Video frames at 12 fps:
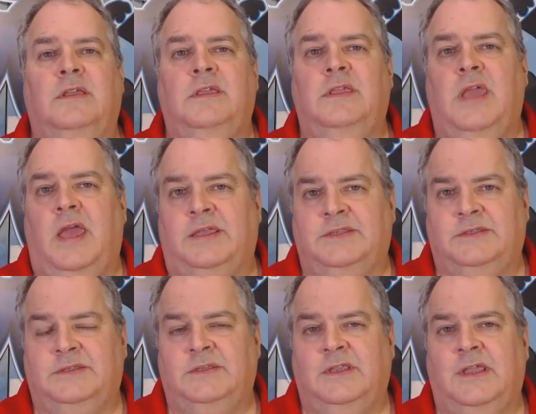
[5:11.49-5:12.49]

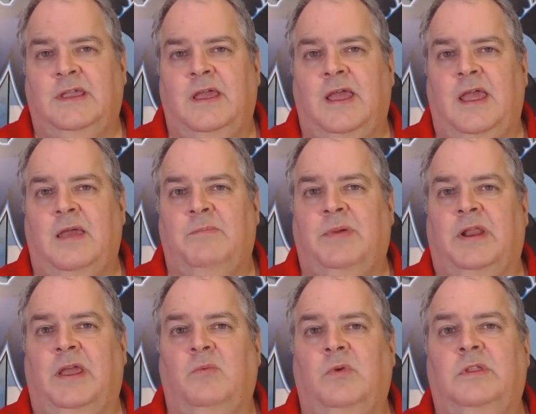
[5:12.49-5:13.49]
Yes. But
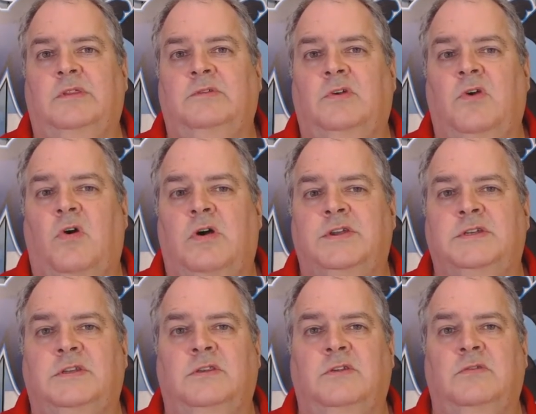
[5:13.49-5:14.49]
I will
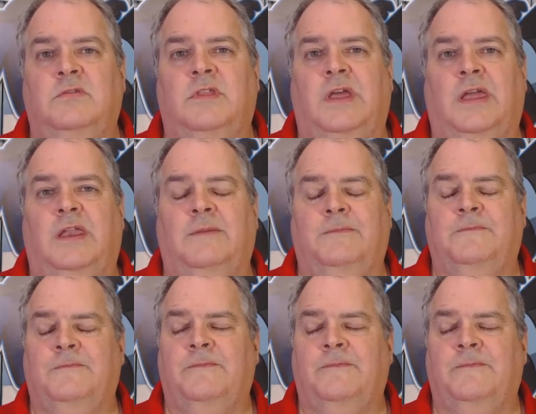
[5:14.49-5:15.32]
caution you that